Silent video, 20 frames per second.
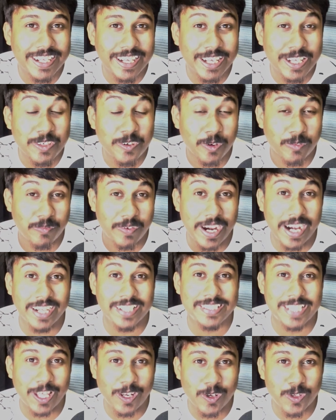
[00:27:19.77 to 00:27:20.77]
your
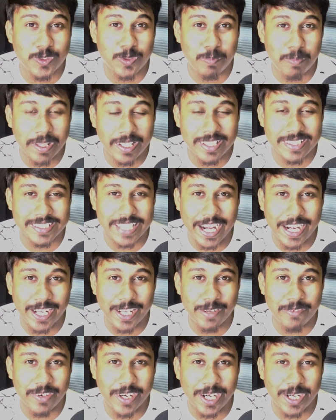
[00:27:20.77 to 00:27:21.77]
friends can also play this
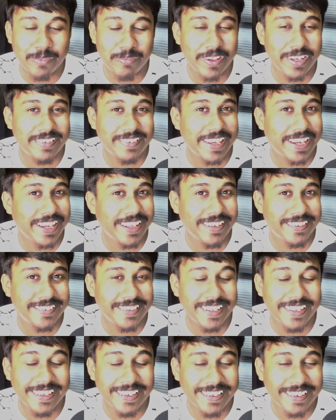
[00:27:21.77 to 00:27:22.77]
Scandinavian Defense against
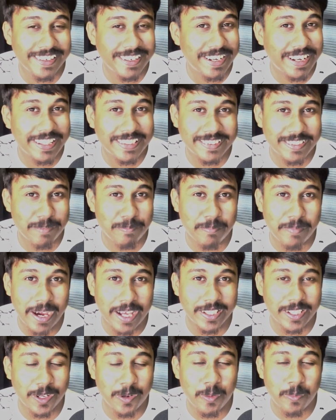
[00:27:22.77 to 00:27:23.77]
in some
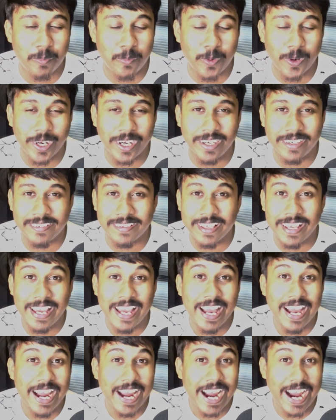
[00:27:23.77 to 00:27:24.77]
other opponents.
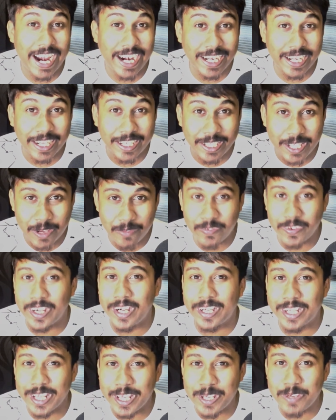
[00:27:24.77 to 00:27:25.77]
And
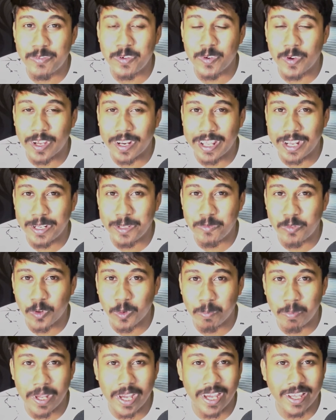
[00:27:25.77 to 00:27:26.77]
definitely, if you are an
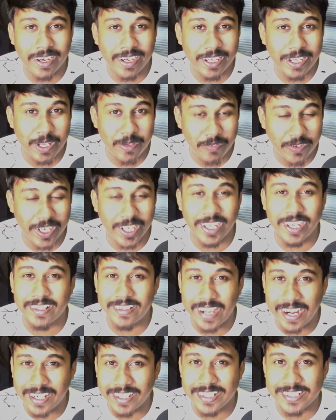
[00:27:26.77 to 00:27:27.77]
e4 player, definitely
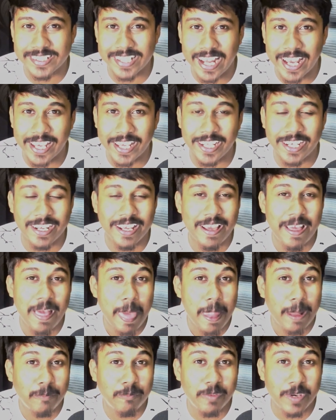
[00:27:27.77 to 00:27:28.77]
try this line
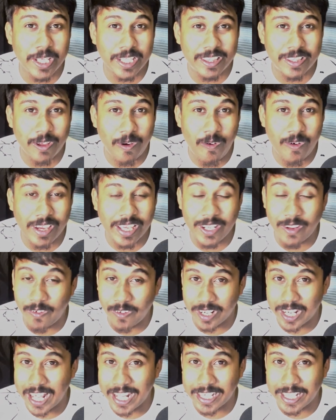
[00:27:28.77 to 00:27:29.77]
with in
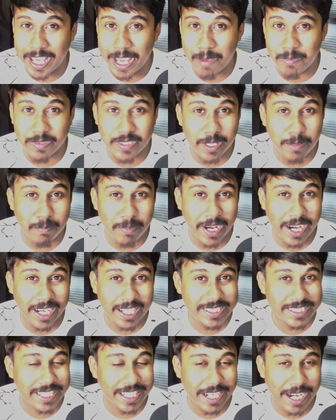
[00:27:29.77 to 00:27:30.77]
online games, in
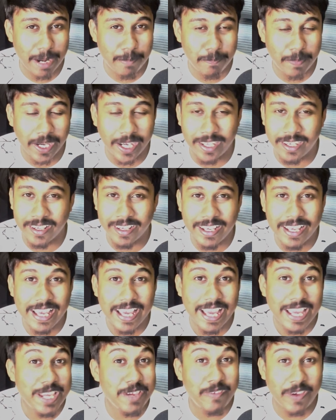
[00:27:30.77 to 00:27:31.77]
blitz and rapid,
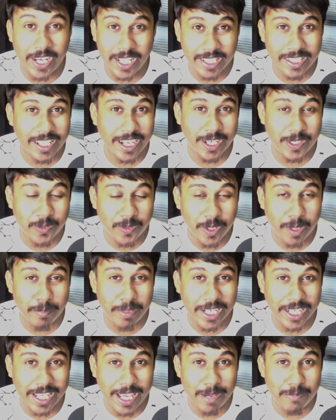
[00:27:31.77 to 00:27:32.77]
even in the
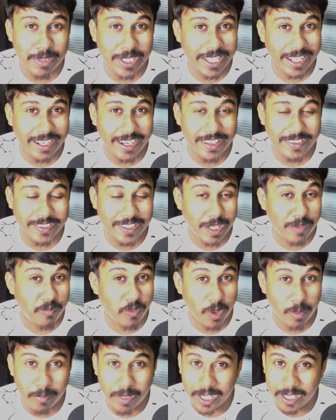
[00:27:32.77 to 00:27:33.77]
tournament game in the classical
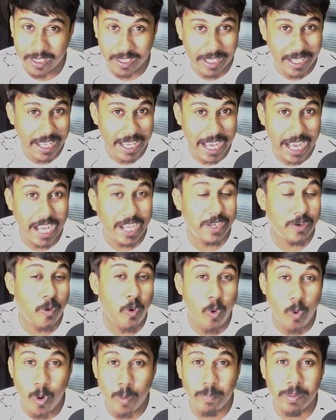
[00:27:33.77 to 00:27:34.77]
format. I
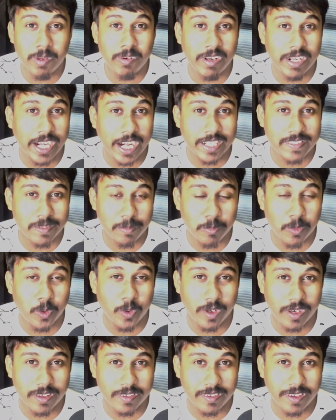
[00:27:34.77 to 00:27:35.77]
hope you will get some
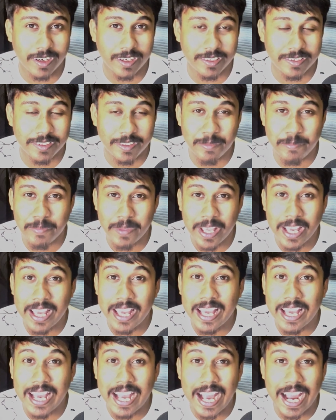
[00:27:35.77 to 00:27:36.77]
good results.
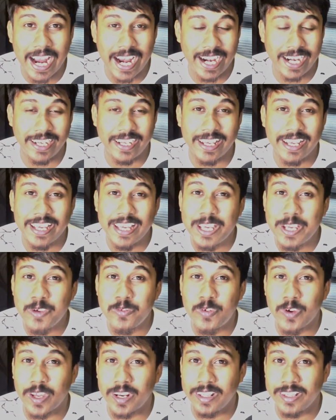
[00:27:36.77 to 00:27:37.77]
And
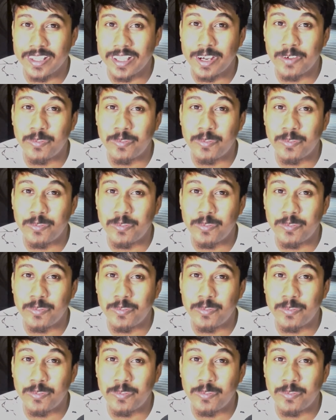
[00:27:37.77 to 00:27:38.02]
if you are in the